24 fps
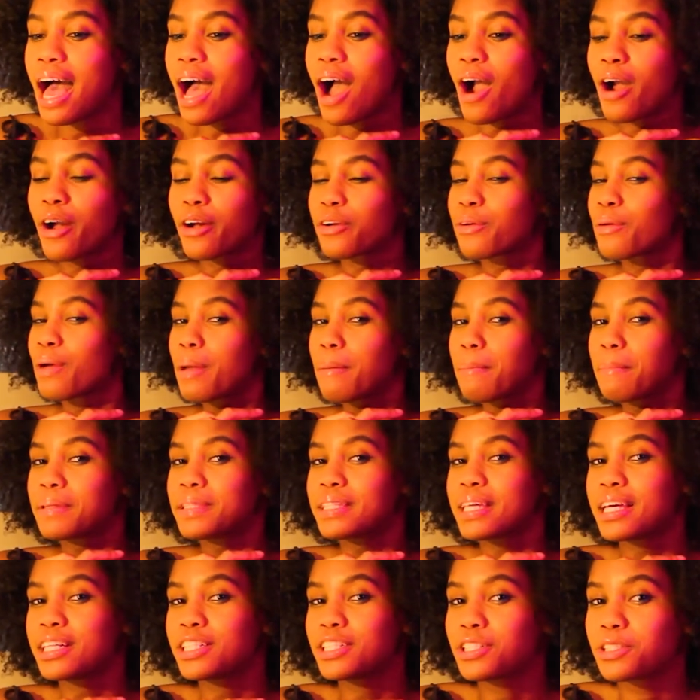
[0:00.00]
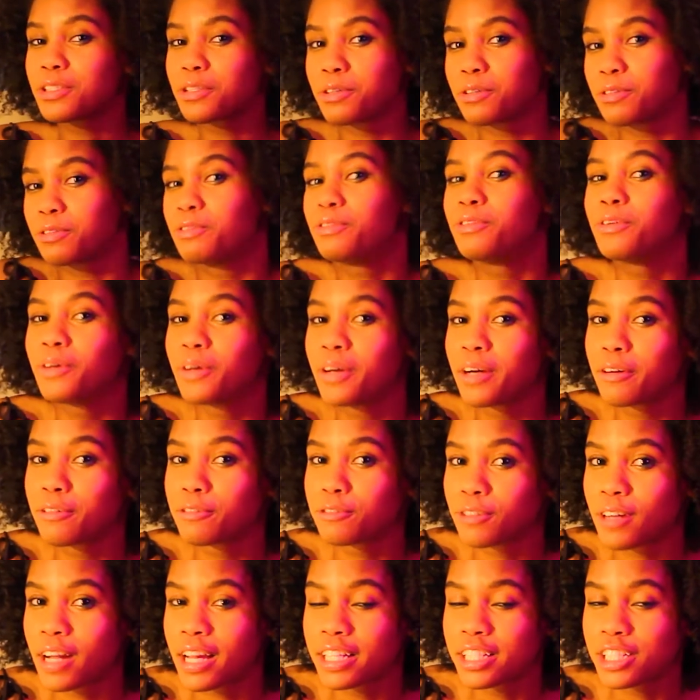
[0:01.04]
are great potential for
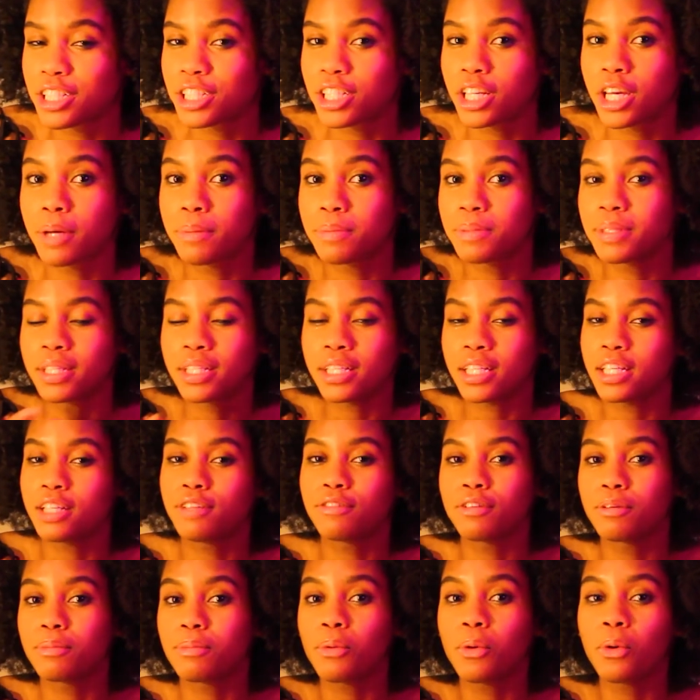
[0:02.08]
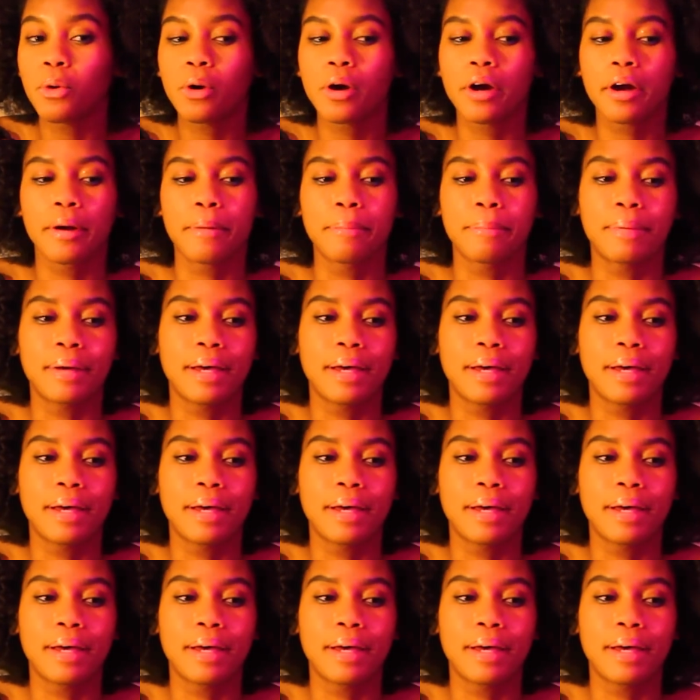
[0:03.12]
friendships and even more.